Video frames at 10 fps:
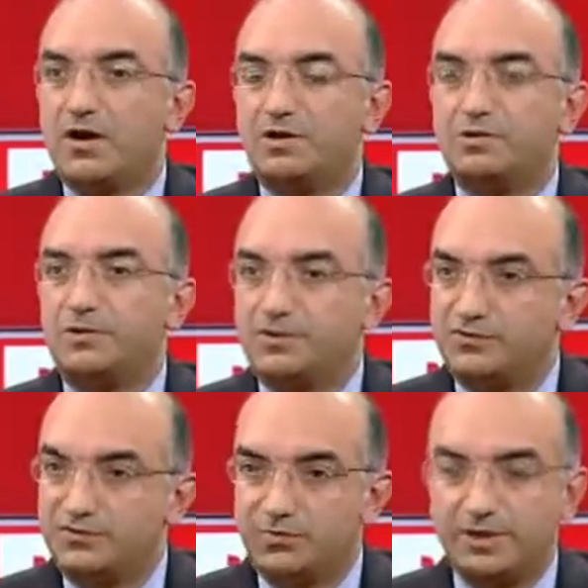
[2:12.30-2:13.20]
are the
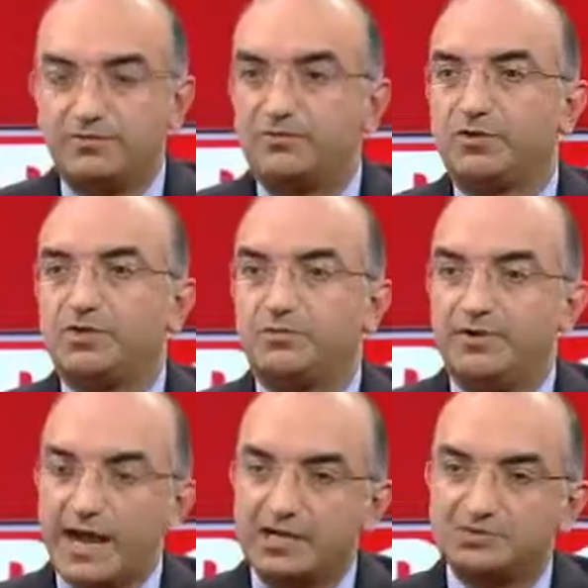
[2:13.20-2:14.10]
ones where for their
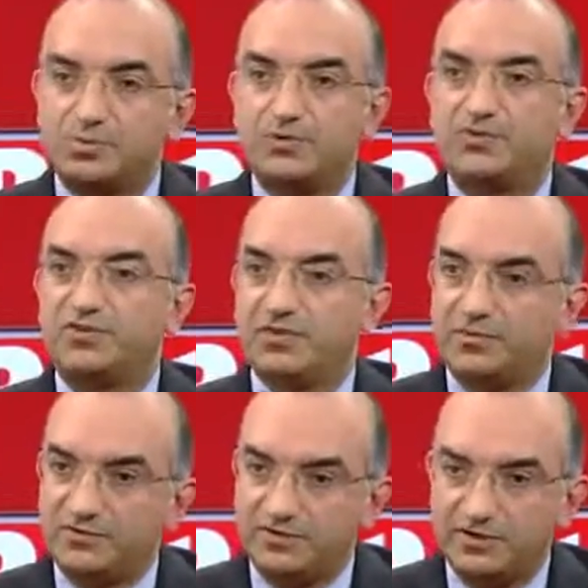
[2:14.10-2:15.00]
dashboards, their
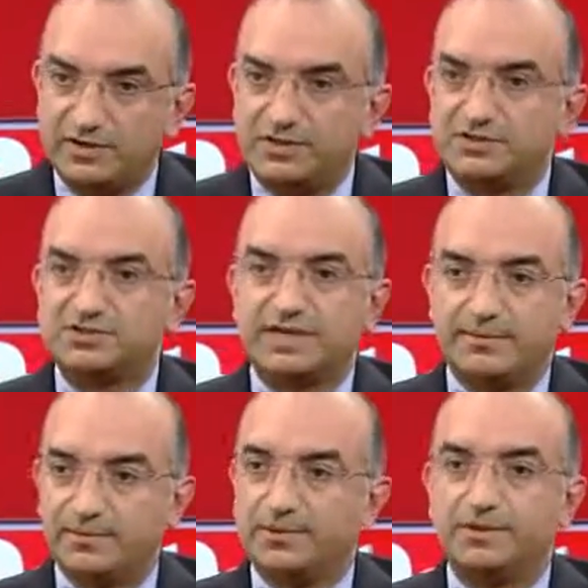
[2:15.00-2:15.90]
business intelligence
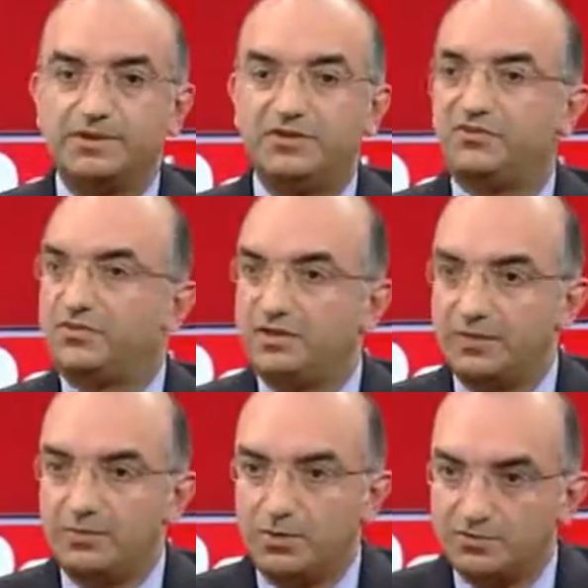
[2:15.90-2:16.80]
capabilities,
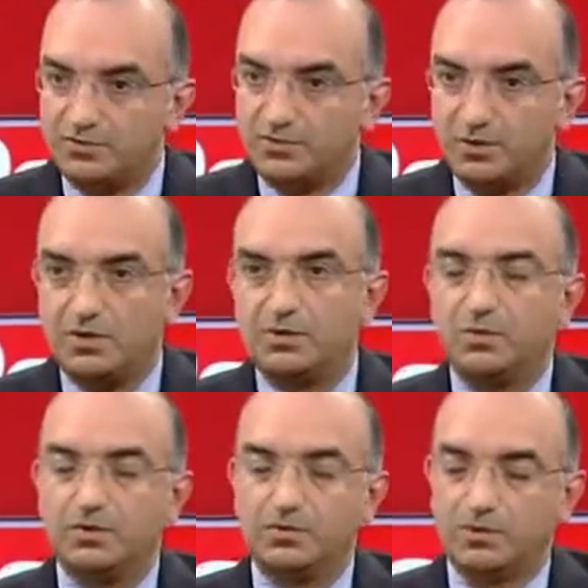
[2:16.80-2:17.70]
they're the ones
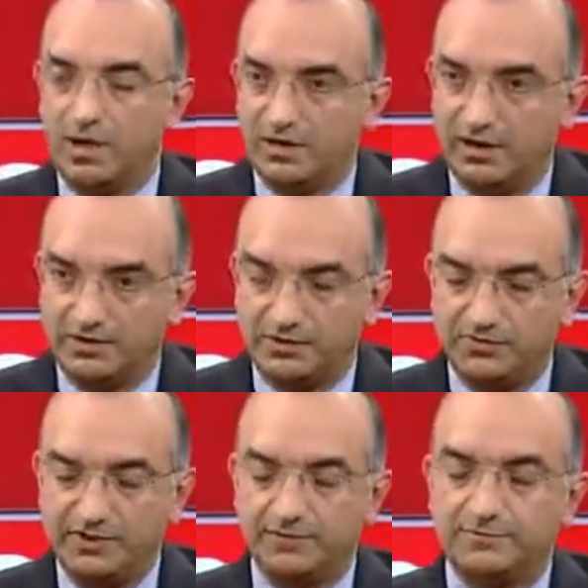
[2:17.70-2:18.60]
who are
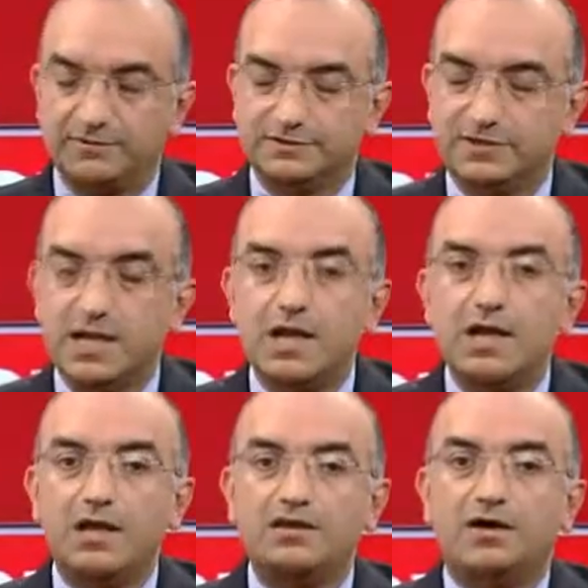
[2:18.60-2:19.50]
using it first.
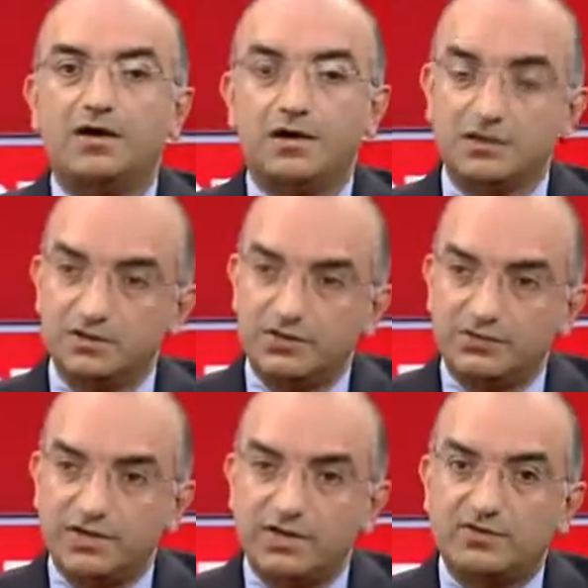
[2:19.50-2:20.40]
The other
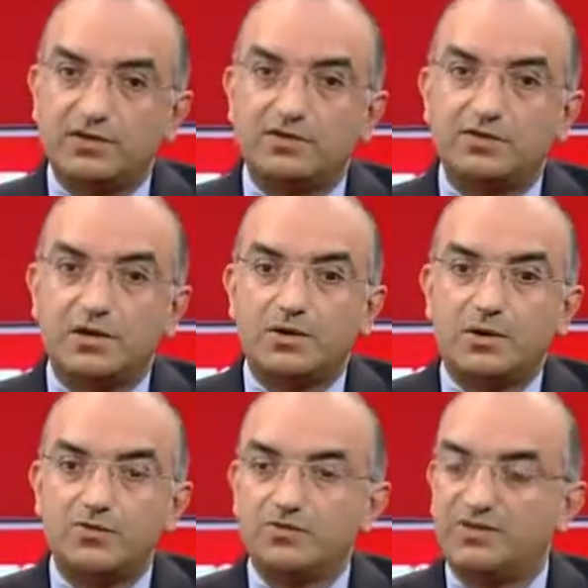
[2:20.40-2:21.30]
use cases are
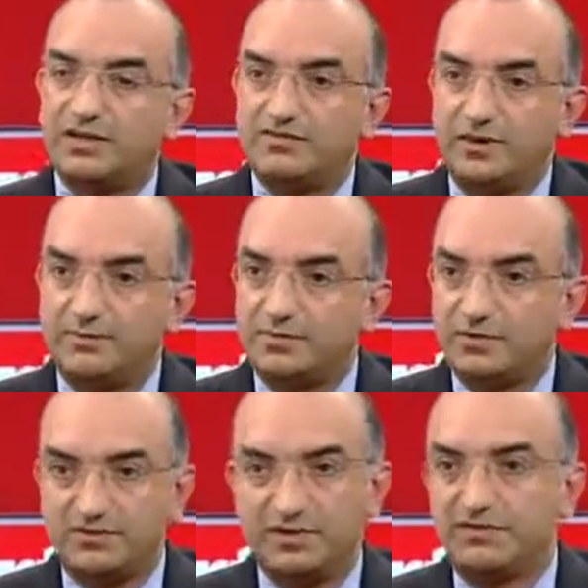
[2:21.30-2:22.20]
around sales reps.
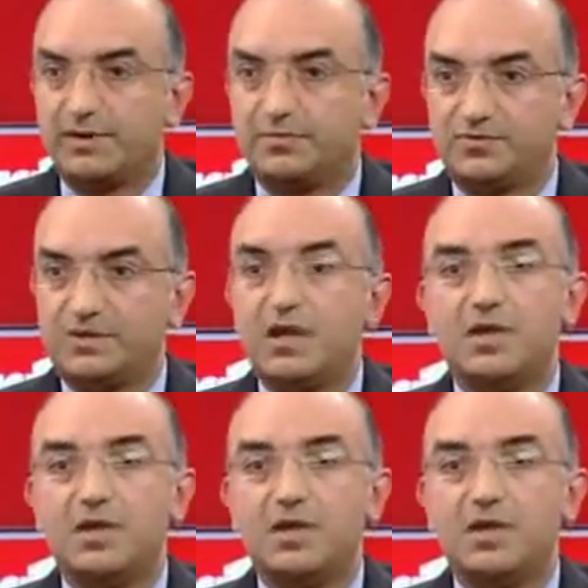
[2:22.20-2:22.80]
Sales reps,